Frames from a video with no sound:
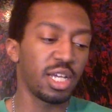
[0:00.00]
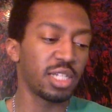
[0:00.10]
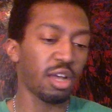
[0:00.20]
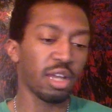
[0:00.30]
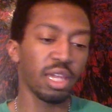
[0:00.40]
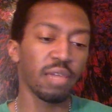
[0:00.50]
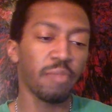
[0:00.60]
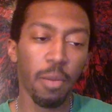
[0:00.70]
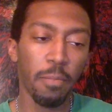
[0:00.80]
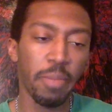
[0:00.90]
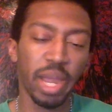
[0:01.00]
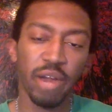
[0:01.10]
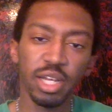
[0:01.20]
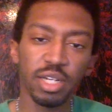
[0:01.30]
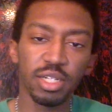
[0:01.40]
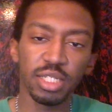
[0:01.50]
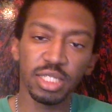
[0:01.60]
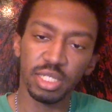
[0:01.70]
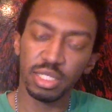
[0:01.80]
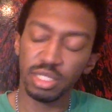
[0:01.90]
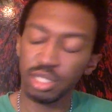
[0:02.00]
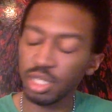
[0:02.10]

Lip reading: talking about barriers and